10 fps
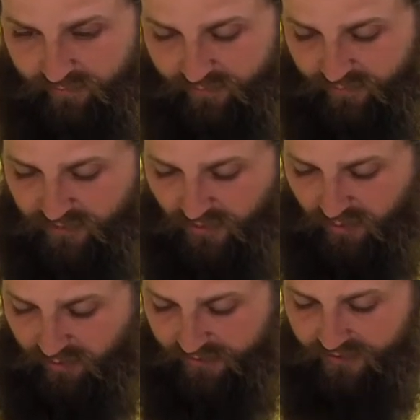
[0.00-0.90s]

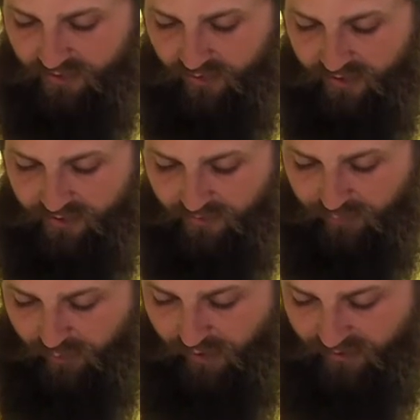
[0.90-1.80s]
slowly stretch and
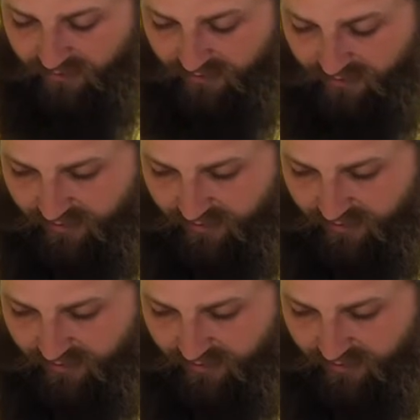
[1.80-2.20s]
press.